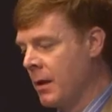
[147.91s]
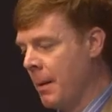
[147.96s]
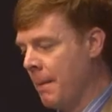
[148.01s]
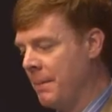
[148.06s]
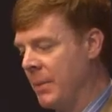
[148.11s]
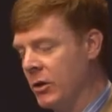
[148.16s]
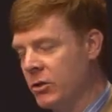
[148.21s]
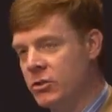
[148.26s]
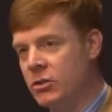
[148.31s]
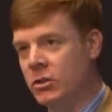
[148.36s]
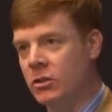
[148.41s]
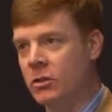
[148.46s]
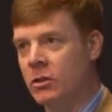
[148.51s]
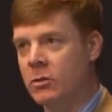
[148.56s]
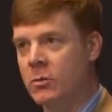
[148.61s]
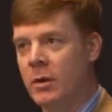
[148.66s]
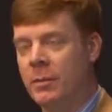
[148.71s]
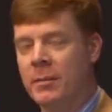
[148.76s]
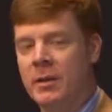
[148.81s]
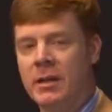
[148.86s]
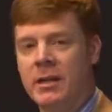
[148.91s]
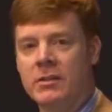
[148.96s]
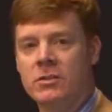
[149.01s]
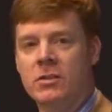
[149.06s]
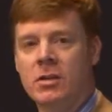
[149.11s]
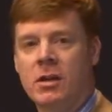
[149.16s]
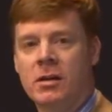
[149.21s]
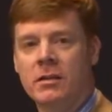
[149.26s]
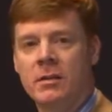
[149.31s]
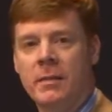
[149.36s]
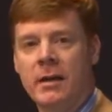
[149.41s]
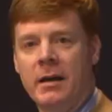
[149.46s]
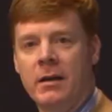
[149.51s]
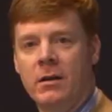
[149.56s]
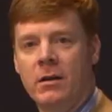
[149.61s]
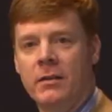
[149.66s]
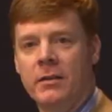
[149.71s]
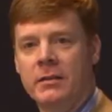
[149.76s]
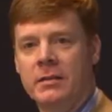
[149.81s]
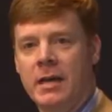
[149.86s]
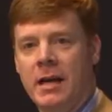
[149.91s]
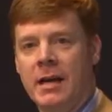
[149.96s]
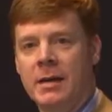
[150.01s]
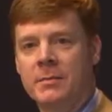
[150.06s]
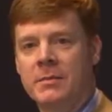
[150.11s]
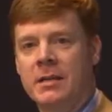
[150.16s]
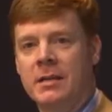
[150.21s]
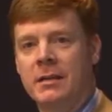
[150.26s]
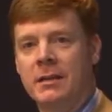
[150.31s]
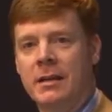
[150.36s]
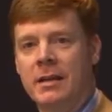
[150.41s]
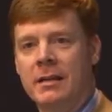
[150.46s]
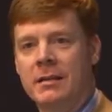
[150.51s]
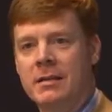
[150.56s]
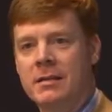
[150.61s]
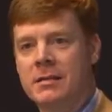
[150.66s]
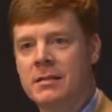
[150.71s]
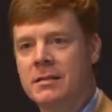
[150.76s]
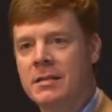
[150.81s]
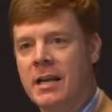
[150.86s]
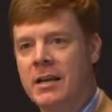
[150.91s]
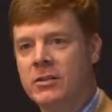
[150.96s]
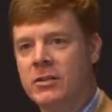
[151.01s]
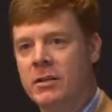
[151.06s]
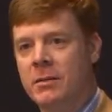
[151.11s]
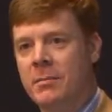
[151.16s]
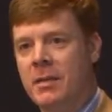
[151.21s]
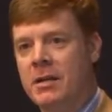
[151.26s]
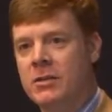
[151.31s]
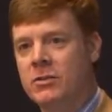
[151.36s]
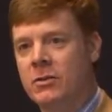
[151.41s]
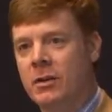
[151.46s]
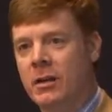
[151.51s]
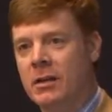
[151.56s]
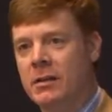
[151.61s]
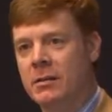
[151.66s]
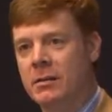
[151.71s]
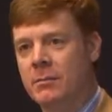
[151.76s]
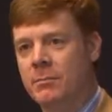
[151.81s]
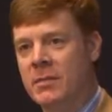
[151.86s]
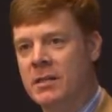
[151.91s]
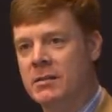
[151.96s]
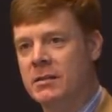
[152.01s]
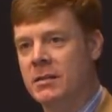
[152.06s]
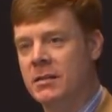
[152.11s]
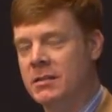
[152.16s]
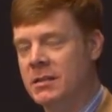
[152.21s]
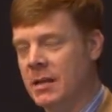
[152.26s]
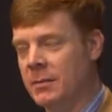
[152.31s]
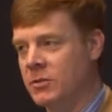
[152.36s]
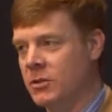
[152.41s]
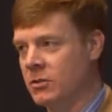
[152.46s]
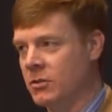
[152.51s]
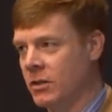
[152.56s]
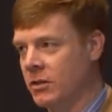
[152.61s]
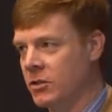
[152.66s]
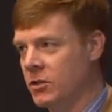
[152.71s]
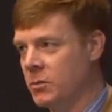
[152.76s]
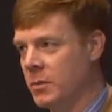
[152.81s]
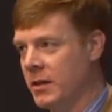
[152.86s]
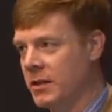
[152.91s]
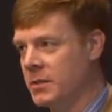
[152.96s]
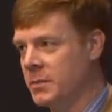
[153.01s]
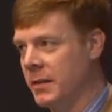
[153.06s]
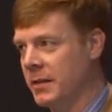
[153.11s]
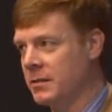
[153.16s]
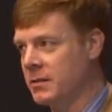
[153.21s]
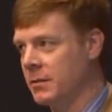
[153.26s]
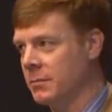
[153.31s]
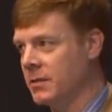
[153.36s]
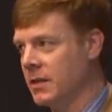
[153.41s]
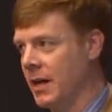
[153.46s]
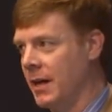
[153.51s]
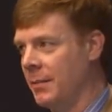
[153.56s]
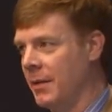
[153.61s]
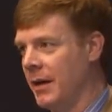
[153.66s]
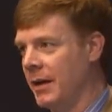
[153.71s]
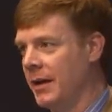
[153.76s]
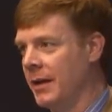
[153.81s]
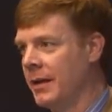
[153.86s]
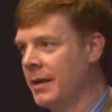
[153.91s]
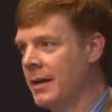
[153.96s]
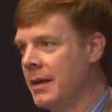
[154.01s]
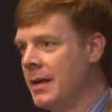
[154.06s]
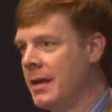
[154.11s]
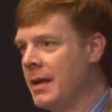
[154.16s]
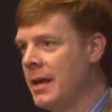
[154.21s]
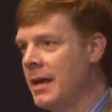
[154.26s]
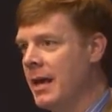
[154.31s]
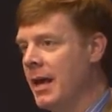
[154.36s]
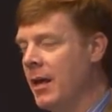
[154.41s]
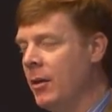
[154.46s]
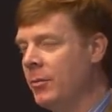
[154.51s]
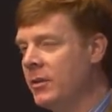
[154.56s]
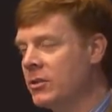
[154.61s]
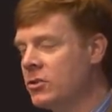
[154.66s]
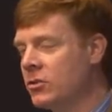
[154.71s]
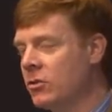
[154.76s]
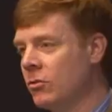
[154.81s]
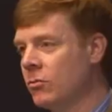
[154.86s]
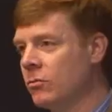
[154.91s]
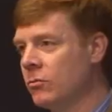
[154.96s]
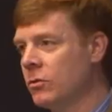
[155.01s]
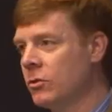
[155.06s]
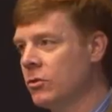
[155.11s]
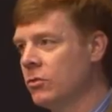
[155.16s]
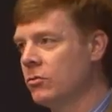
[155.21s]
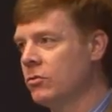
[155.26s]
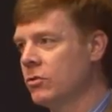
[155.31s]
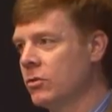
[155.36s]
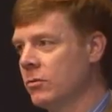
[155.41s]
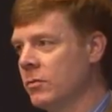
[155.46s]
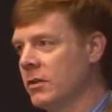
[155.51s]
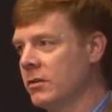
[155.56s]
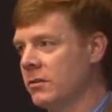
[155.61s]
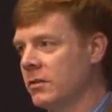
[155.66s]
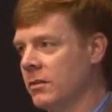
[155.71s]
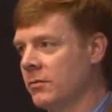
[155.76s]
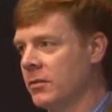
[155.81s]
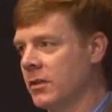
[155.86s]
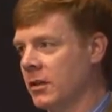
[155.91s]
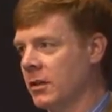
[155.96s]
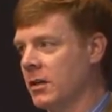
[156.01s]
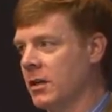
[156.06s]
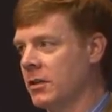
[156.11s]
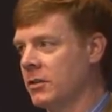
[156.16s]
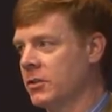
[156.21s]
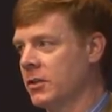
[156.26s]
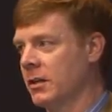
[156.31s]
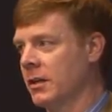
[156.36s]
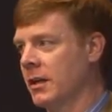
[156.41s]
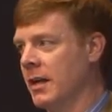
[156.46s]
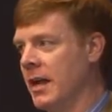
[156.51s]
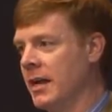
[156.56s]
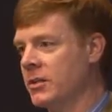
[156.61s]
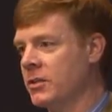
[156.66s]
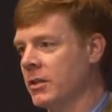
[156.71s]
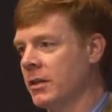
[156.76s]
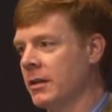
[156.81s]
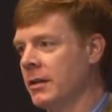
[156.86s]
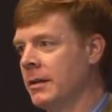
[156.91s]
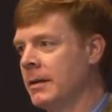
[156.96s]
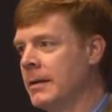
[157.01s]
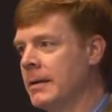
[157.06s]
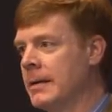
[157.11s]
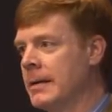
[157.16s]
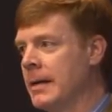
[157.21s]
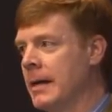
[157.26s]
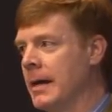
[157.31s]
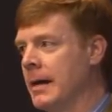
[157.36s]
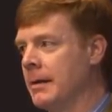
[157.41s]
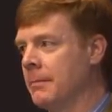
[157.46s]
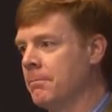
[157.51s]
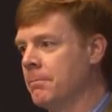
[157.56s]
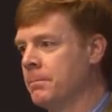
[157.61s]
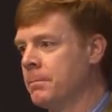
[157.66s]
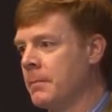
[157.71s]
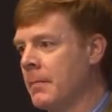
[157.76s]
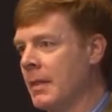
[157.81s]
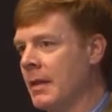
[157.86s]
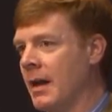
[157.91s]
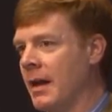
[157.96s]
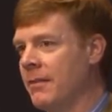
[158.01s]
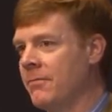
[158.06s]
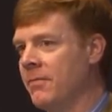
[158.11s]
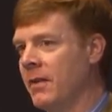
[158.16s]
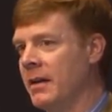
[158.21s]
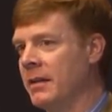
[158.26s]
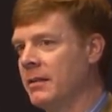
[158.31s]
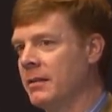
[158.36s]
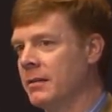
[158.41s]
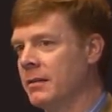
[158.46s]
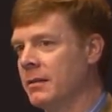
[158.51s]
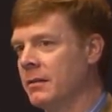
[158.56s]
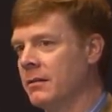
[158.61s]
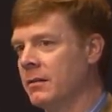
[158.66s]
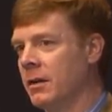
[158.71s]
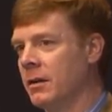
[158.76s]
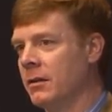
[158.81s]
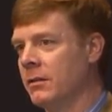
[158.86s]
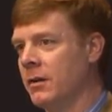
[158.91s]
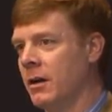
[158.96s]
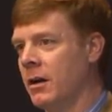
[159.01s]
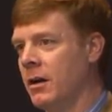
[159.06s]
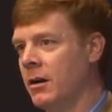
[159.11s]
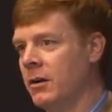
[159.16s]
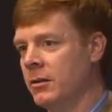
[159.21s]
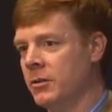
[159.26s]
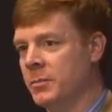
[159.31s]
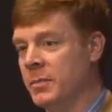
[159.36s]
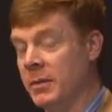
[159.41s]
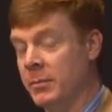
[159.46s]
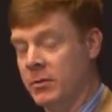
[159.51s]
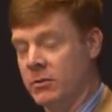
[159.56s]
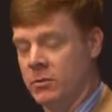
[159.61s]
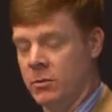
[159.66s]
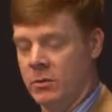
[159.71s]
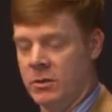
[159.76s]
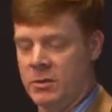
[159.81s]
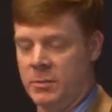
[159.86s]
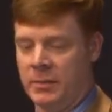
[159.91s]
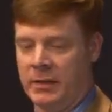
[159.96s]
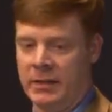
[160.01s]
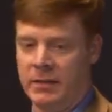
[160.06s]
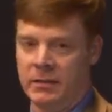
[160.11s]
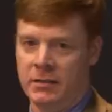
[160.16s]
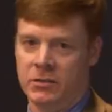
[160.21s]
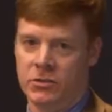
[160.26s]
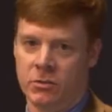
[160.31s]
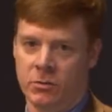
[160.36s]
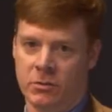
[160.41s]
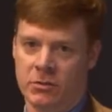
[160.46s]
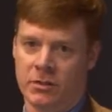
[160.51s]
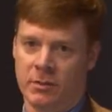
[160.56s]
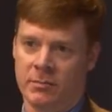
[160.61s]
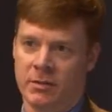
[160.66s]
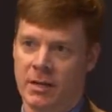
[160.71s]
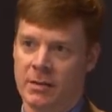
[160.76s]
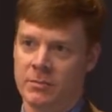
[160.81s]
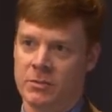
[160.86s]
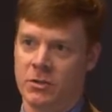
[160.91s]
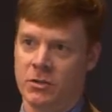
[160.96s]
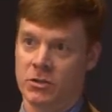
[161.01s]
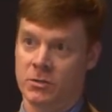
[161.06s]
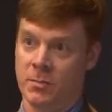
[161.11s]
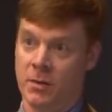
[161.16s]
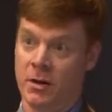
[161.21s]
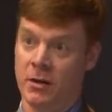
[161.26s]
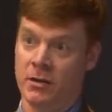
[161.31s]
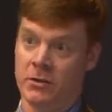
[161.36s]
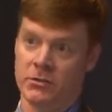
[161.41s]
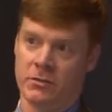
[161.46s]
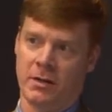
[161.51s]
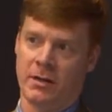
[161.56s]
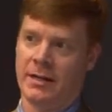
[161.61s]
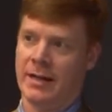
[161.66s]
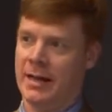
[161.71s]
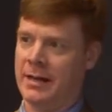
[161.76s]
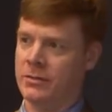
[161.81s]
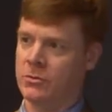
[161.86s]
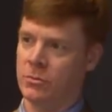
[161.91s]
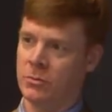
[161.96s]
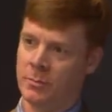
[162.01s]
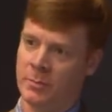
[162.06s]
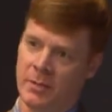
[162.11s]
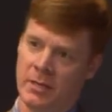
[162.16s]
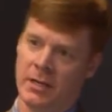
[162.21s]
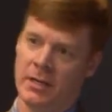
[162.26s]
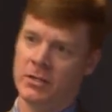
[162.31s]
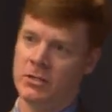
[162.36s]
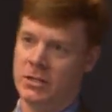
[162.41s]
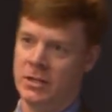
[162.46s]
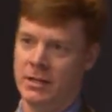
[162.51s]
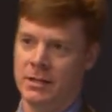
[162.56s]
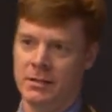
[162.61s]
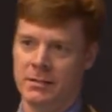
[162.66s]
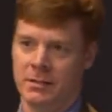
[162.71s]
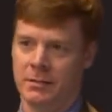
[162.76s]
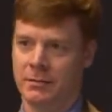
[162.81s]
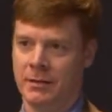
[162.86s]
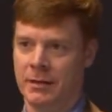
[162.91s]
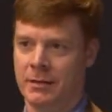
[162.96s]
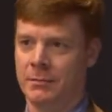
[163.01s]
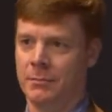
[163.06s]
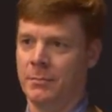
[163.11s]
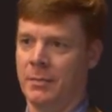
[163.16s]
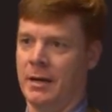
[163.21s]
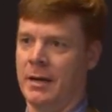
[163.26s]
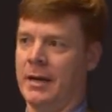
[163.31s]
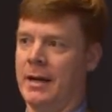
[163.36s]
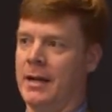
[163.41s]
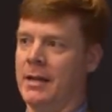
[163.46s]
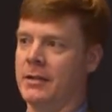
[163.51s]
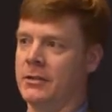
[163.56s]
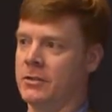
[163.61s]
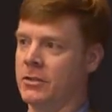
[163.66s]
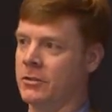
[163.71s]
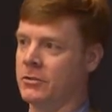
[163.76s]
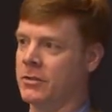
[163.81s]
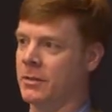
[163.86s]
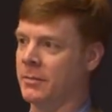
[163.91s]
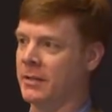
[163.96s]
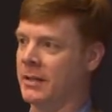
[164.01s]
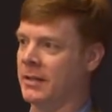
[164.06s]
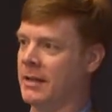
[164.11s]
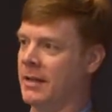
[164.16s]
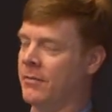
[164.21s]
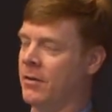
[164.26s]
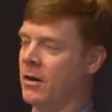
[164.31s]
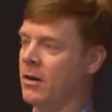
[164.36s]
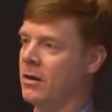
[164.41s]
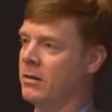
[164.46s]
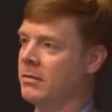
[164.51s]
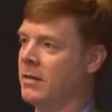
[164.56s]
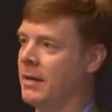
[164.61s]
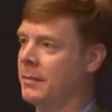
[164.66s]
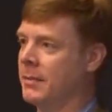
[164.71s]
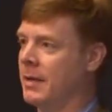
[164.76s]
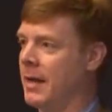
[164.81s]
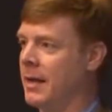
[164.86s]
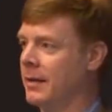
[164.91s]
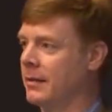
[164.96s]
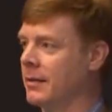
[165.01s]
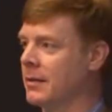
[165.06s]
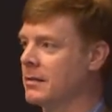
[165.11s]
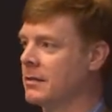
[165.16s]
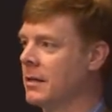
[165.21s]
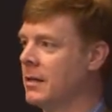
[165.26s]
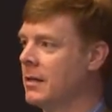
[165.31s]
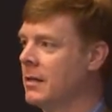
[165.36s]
Personal equipment gets talked about all the times, and, and this is actually a major misconception, so I just want to spend some time on it. Helmets don't reduce your risk of concussion, and actually, um, I find the, the hardest people to explain this to are sometimes the smartest, right? Guys who are P H Ds in, in biology or something that have a hard time getting this.